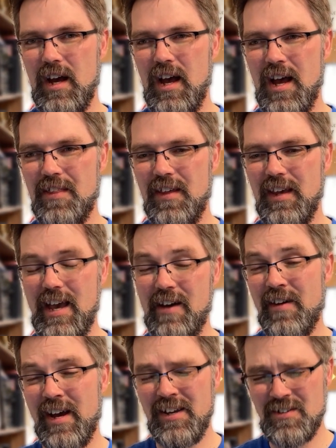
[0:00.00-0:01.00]
I think how
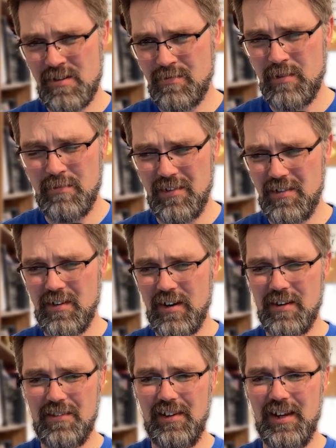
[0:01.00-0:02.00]
I interpret Mister
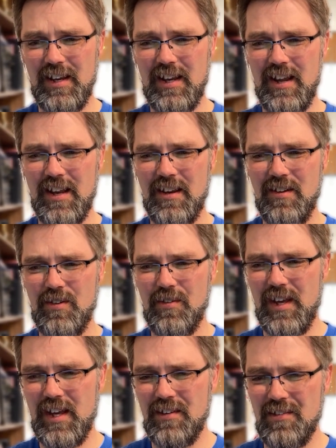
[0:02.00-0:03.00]
Darcy and, and who
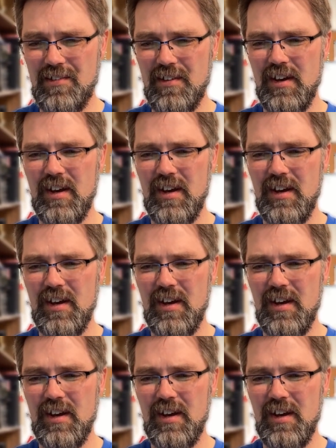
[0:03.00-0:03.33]
he is,